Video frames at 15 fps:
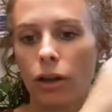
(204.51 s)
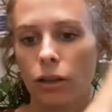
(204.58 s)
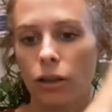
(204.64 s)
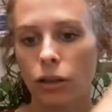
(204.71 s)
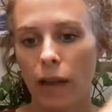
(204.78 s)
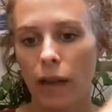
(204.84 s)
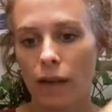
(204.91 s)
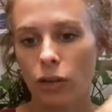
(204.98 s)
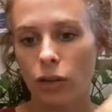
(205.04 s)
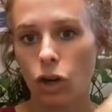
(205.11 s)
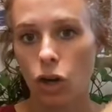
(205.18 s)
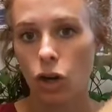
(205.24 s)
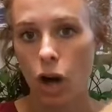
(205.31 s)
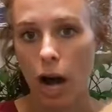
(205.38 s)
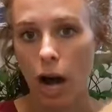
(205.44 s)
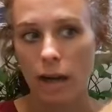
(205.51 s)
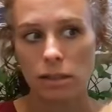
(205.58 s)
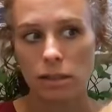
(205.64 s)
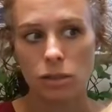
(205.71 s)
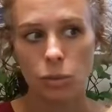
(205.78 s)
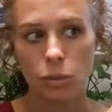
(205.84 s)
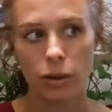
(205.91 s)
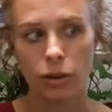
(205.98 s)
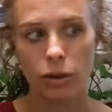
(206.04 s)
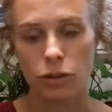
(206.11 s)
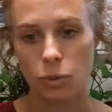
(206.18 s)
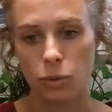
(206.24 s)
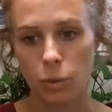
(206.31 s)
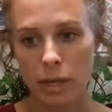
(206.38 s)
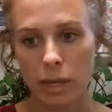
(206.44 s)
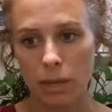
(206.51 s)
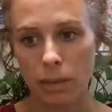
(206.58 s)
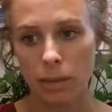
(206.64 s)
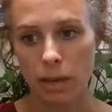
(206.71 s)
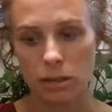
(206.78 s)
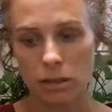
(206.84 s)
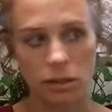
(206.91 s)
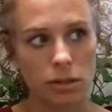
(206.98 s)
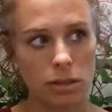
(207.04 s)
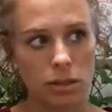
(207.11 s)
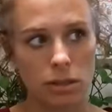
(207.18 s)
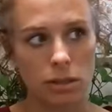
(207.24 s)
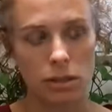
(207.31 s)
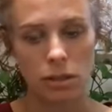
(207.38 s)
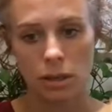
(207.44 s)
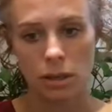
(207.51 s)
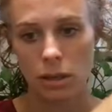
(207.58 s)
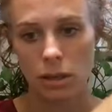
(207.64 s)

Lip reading: you'll have a cross where there's weak muscles